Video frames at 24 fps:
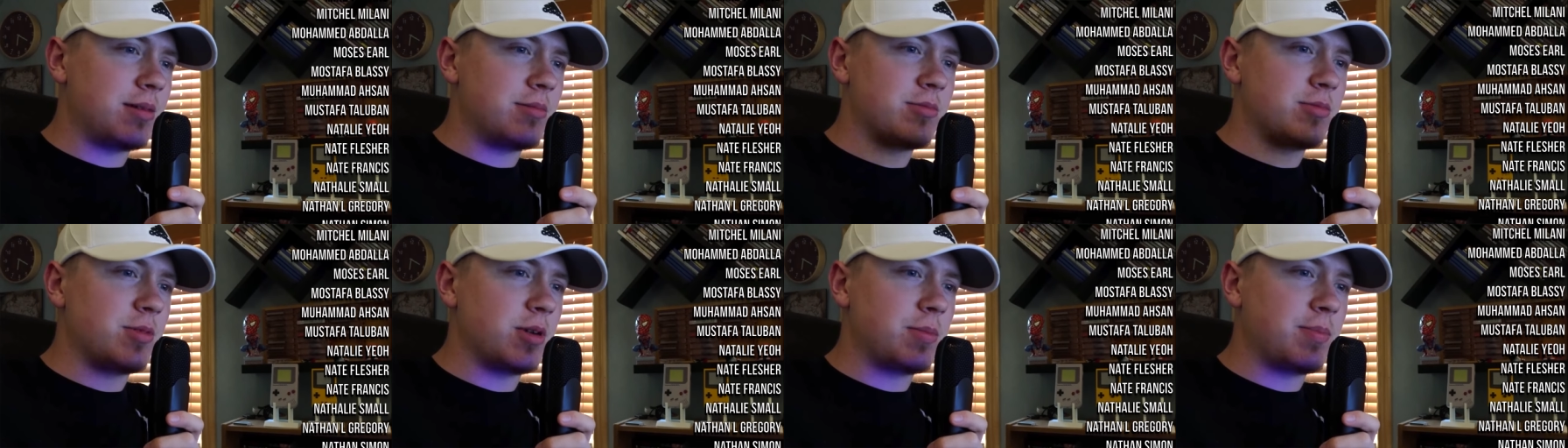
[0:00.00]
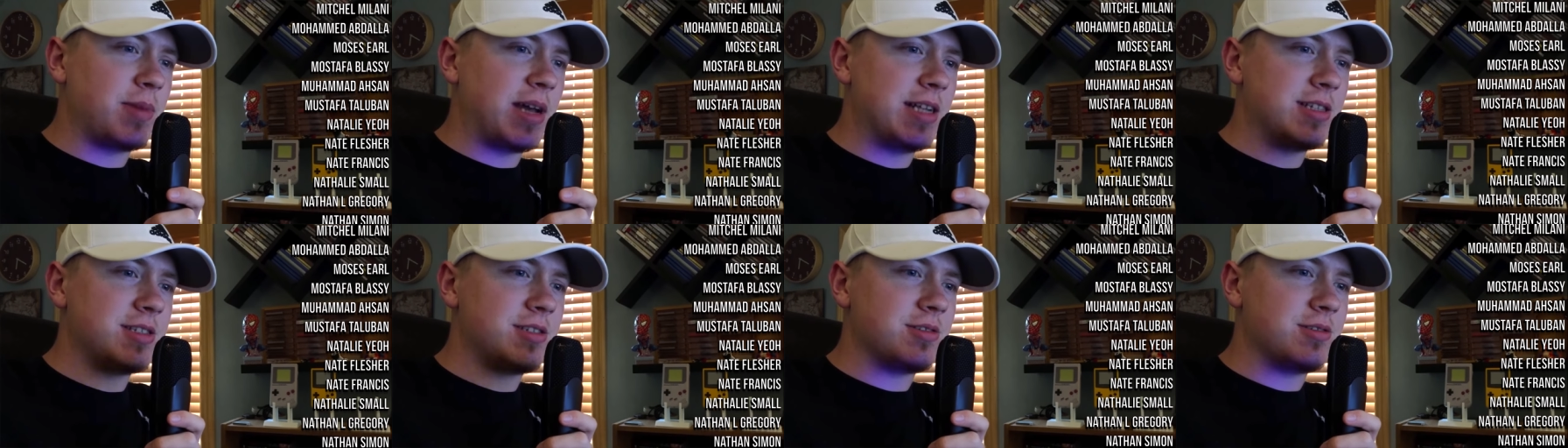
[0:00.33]
book
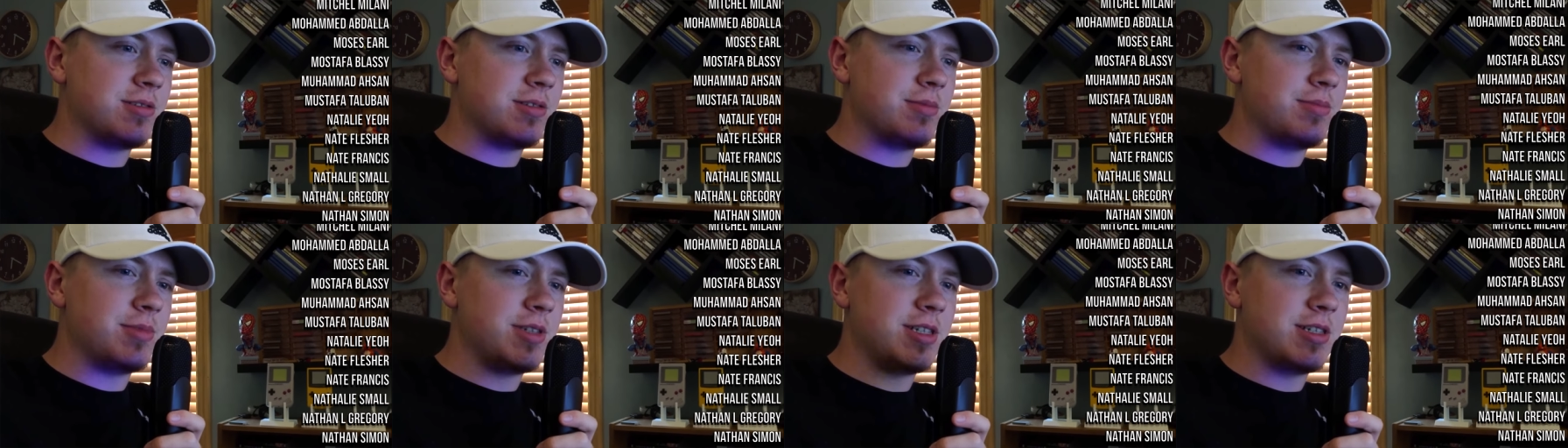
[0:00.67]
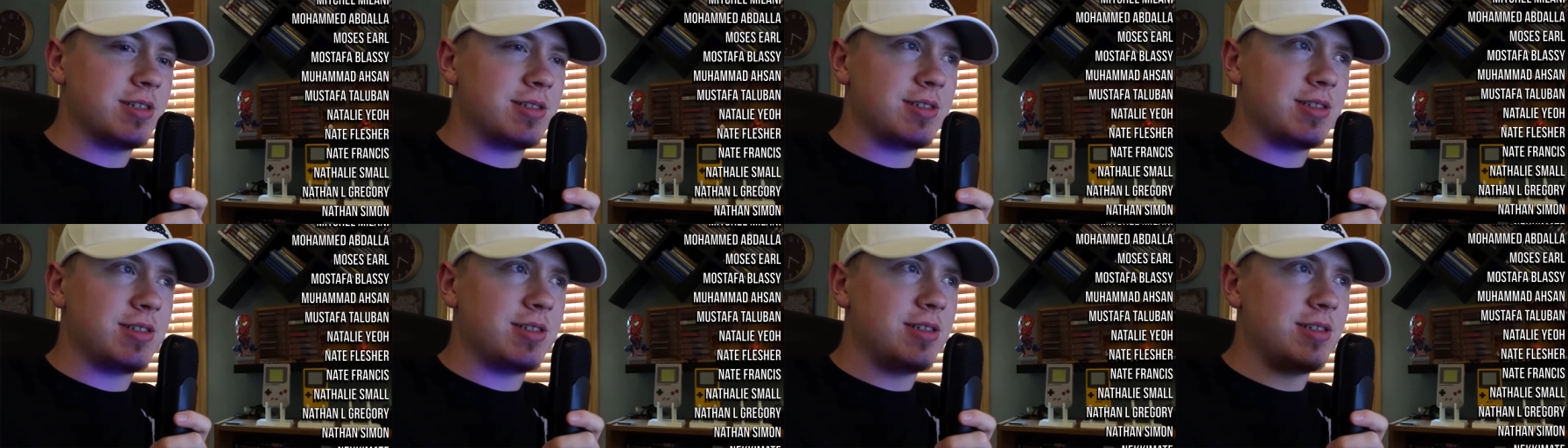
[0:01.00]
penciler because
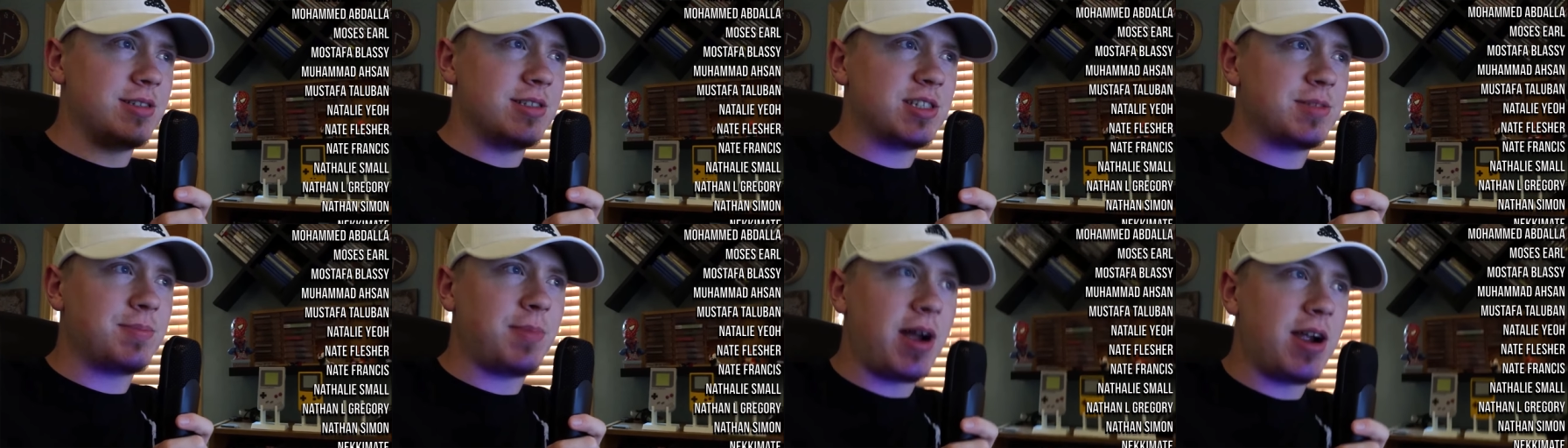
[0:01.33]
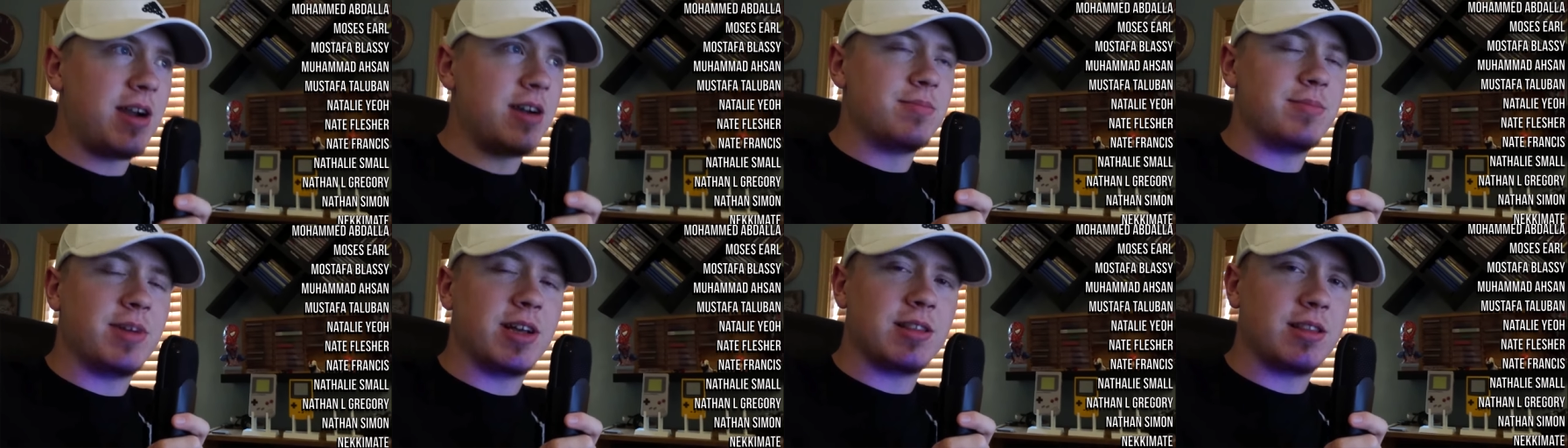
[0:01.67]
it inspired
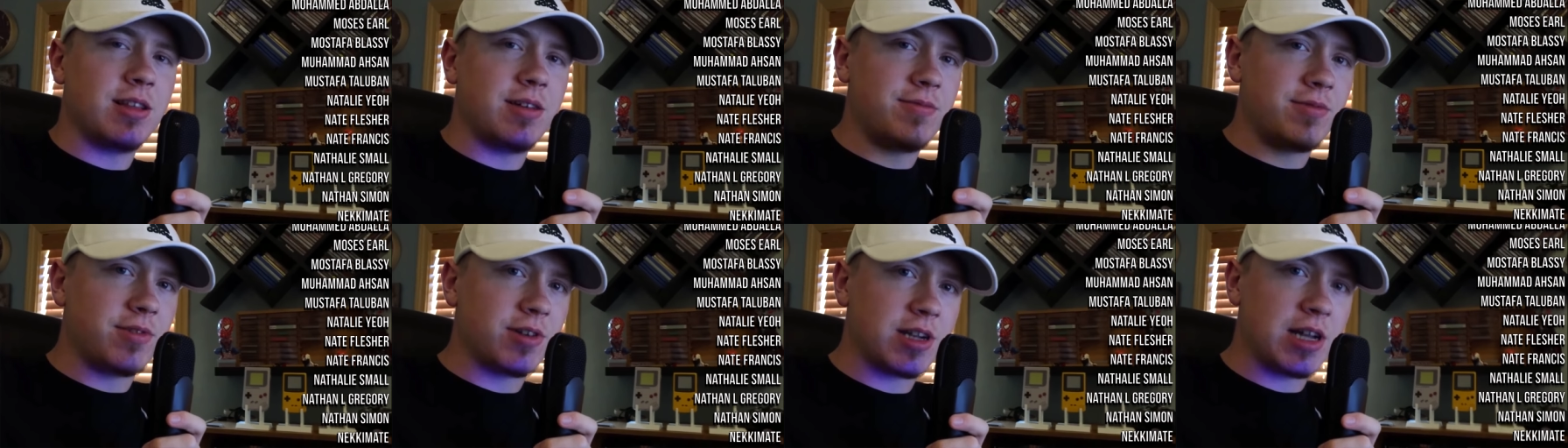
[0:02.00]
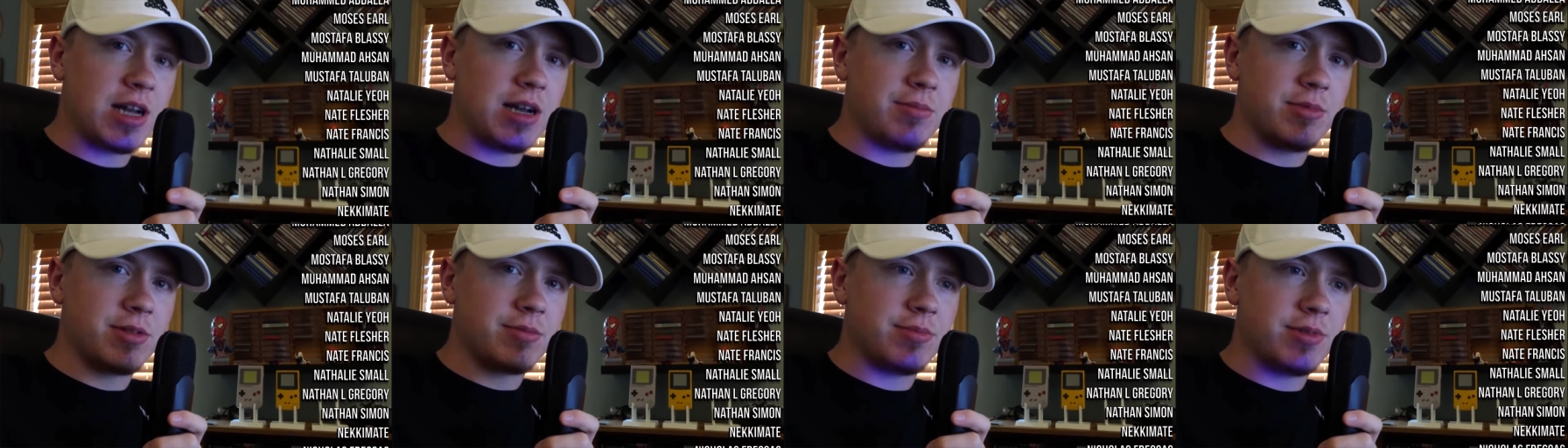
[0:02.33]
my love for
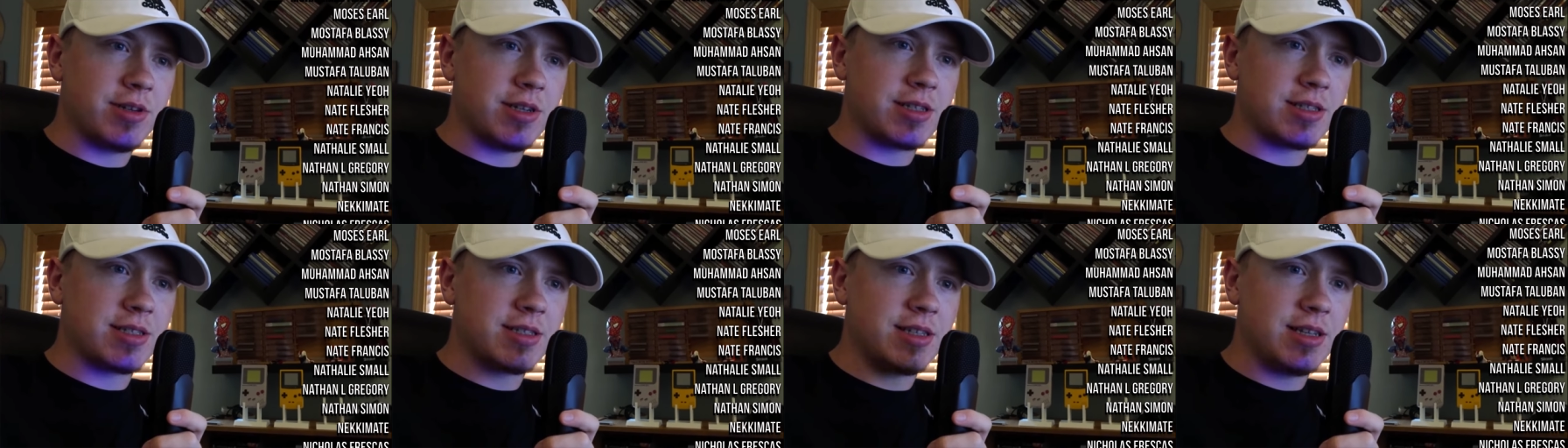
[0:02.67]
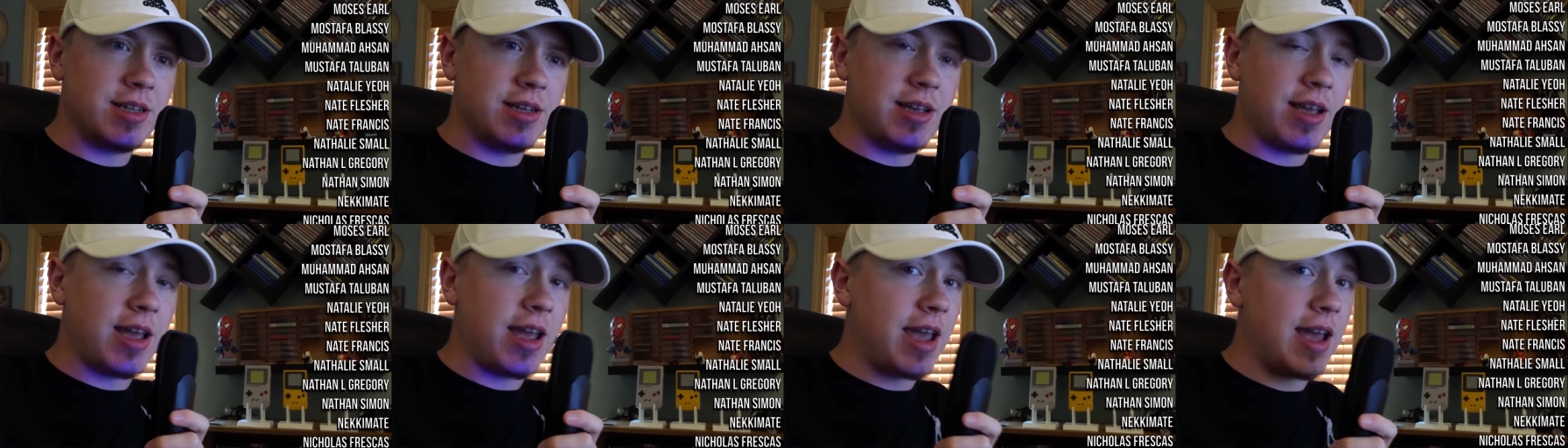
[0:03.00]
comic books
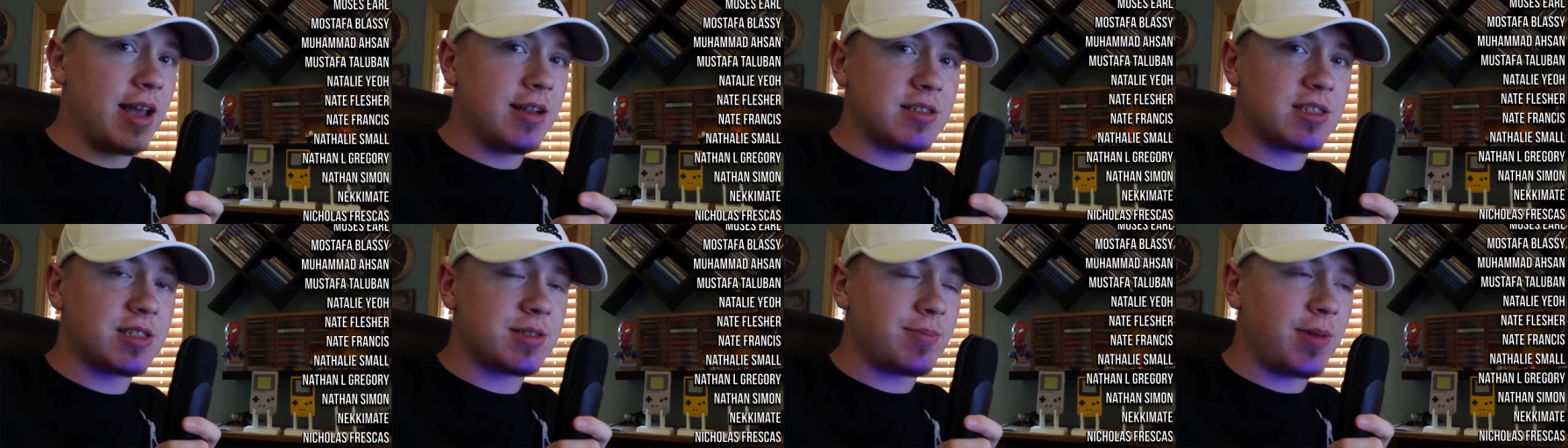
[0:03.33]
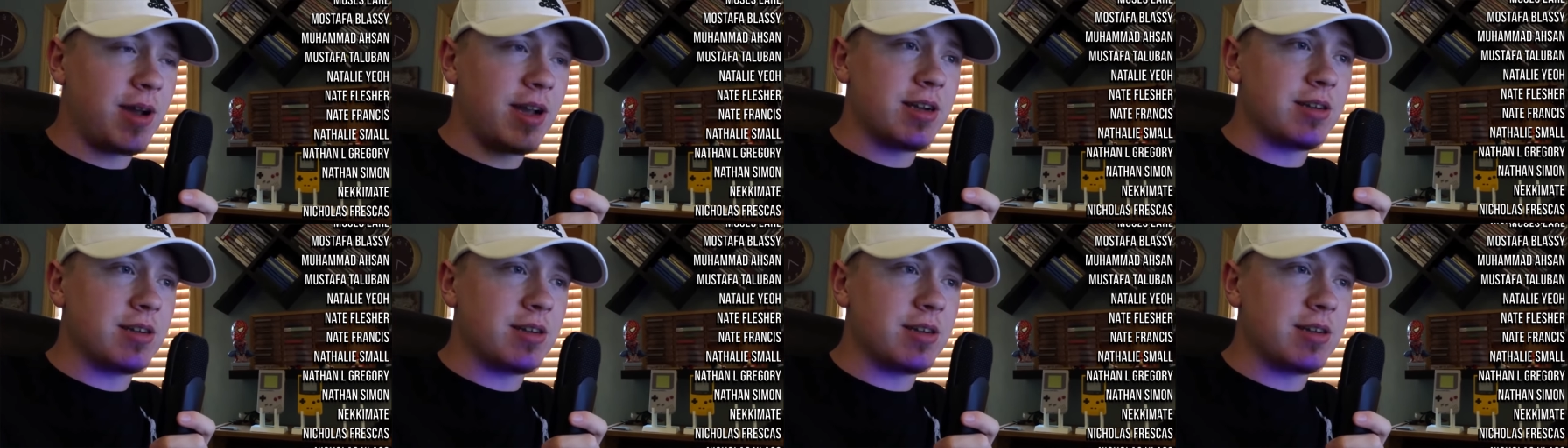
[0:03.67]
and Spider